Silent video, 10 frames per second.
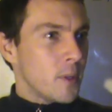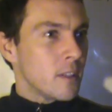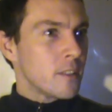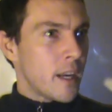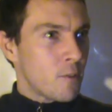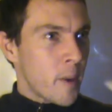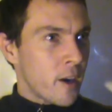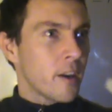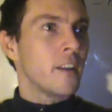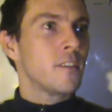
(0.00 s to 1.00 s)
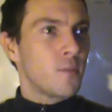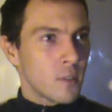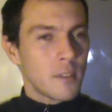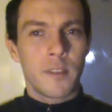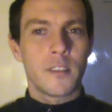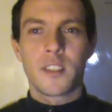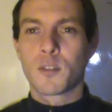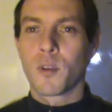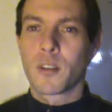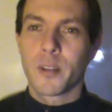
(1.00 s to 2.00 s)
three little Native Americans, four little. It
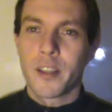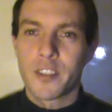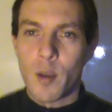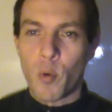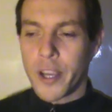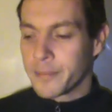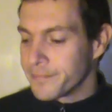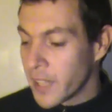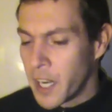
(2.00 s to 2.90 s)
doesn't work quite the same way.